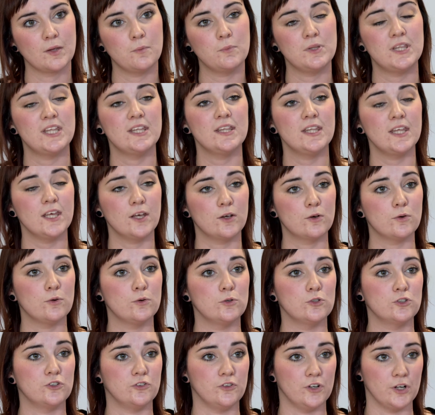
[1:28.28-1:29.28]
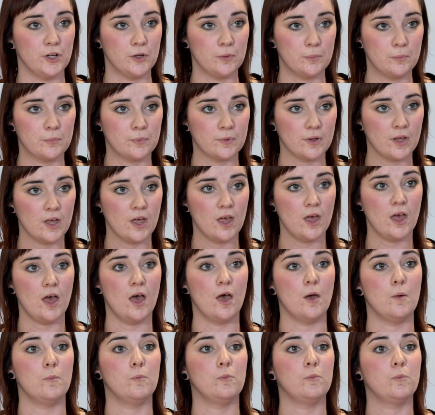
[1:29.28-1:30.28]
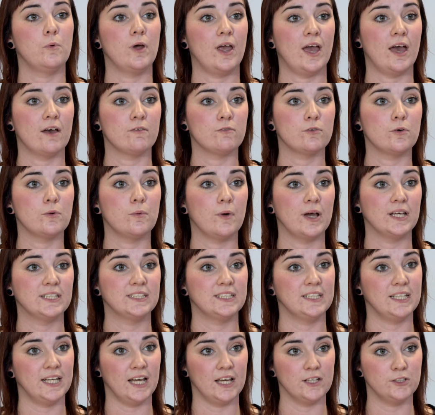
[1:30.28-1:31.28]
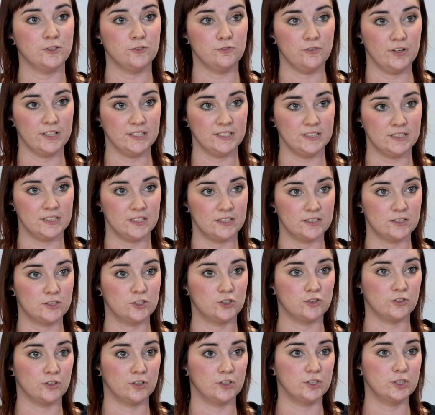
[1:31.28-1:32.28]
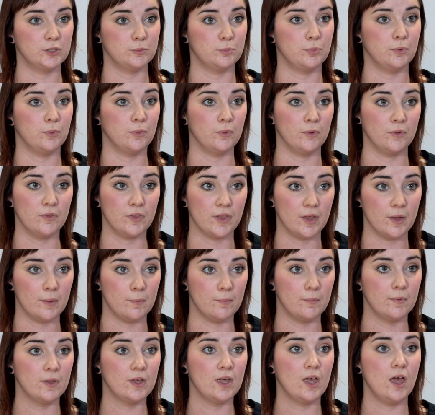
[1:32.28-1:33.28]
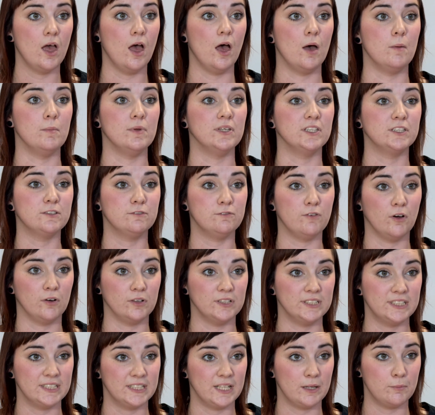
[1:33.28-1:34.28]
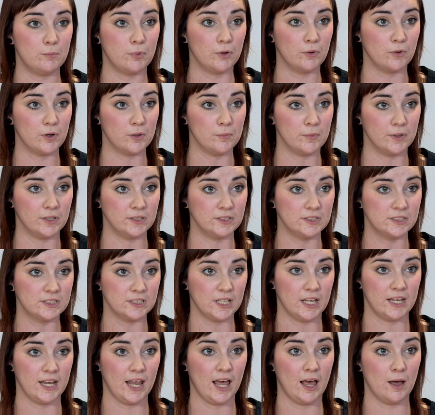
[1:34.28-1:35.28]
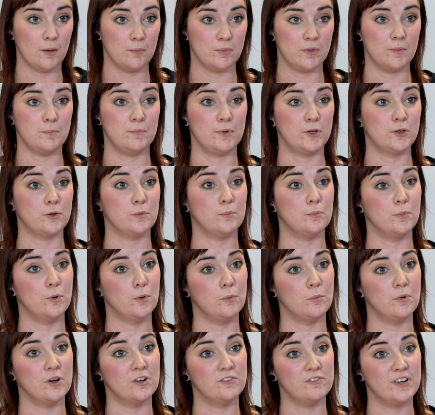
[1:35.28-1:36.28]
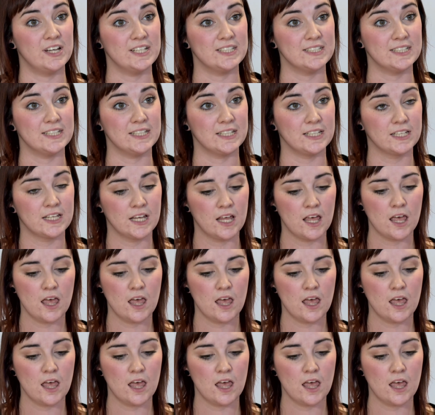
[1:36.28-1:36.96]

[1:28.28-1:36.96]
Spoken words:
Within the Accord group, we have always engaged with residents to try and support them into finding employment and help them become more work ready.